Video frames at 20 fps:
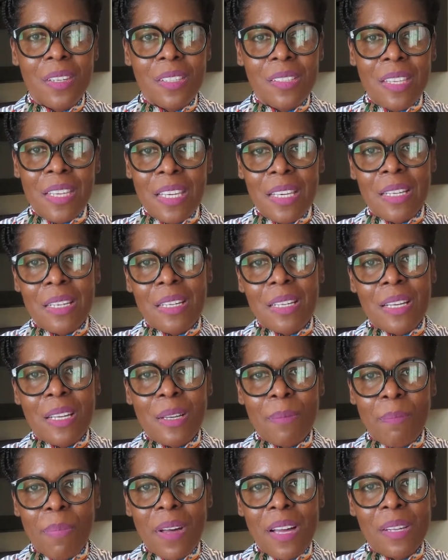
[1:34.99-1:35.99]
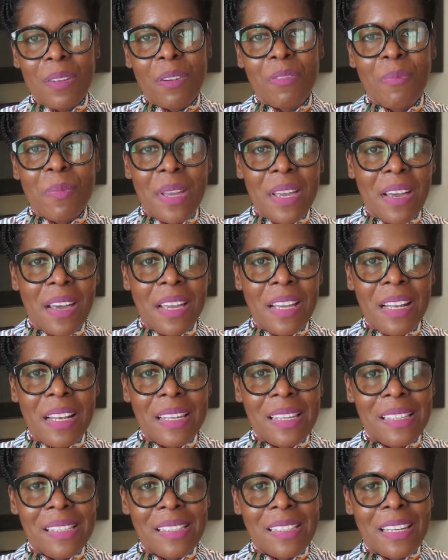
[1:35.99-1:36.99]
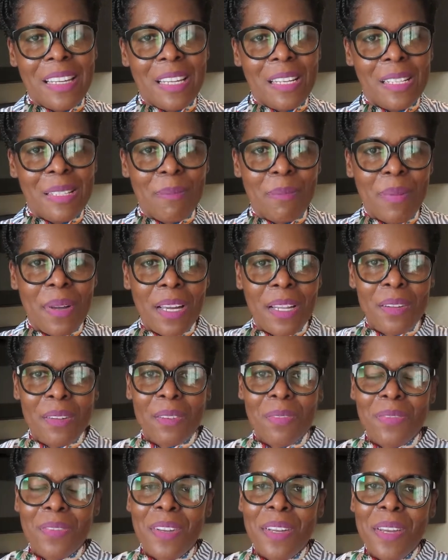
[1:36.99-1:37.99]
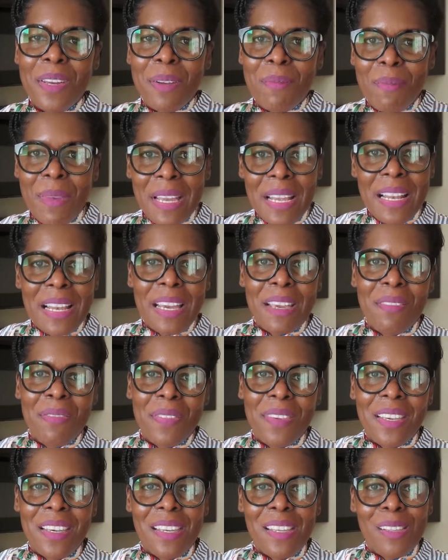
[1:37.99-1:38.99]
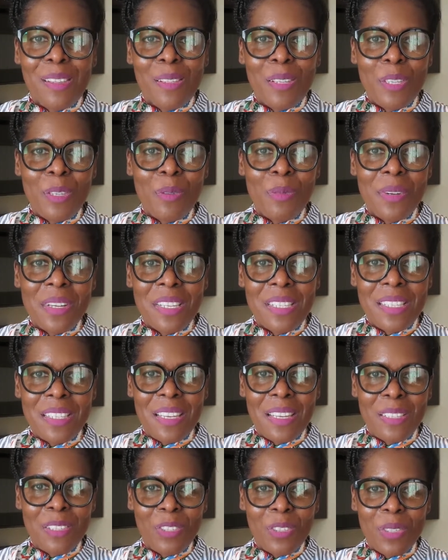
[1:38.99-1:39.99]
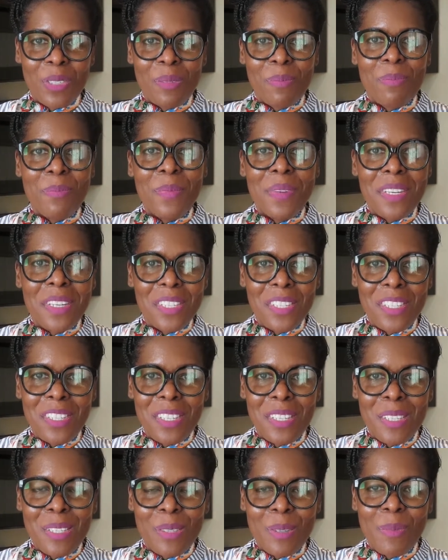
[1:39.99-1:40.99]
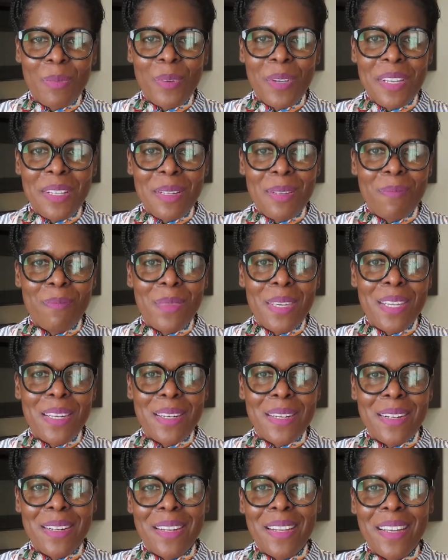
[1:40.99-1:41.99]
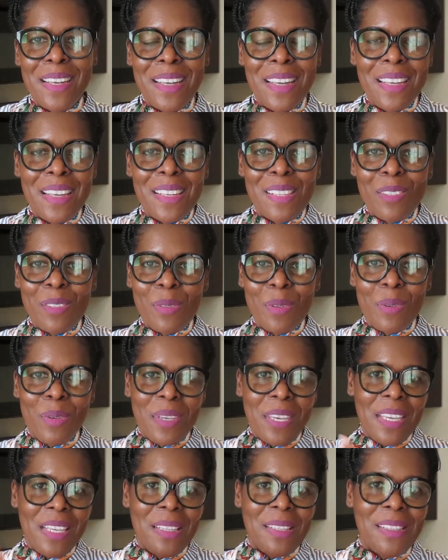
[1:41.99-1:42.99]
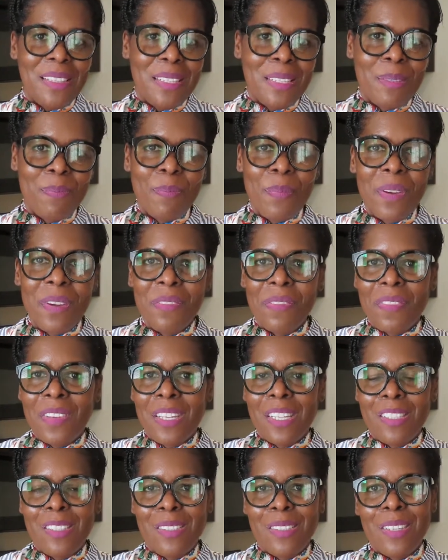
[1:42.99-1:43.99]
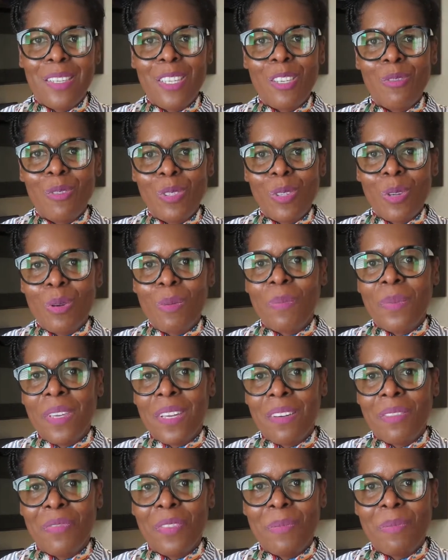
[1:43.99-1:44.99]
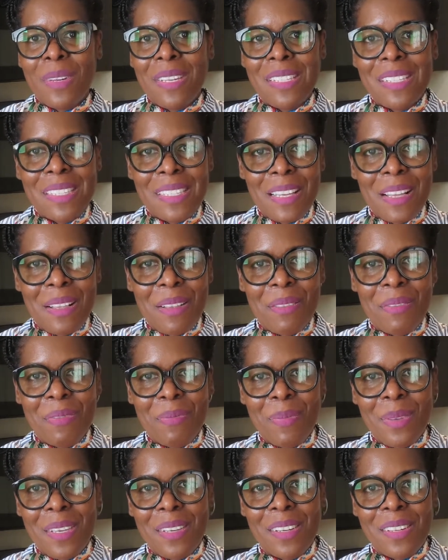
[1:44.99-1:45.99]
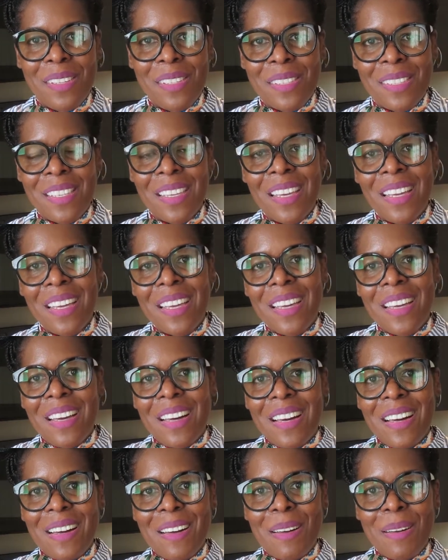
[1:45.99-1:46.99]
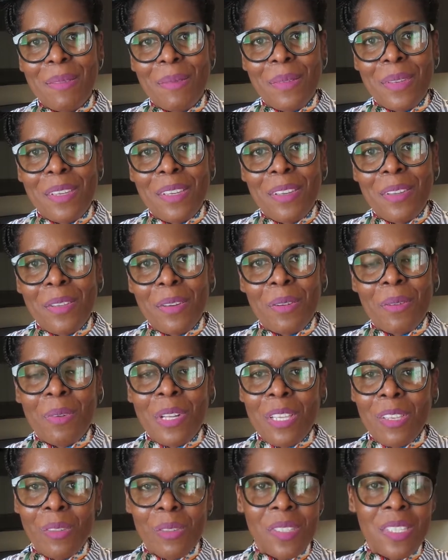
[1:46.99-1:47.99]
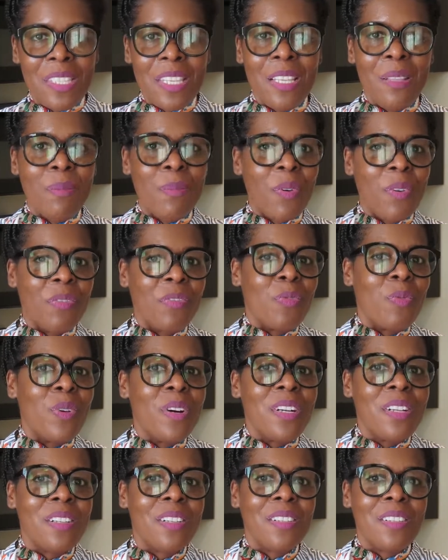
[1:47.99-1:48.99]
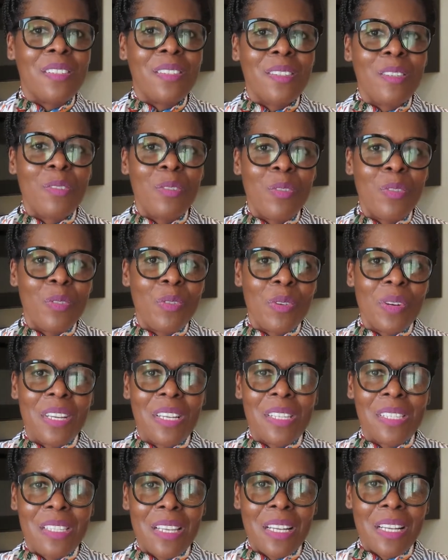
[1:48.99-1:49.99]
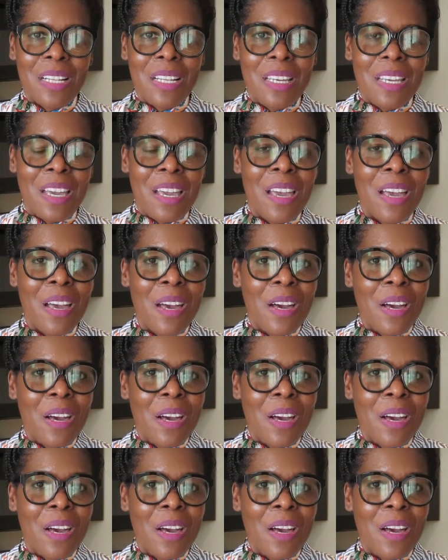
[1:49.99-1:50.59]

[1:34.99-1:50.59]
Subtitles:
take part of my island and part of my life here in the US and just merge it somewhere in the middle to create this perfect utopia for myself. Because when you've seen both worlds, you know exactly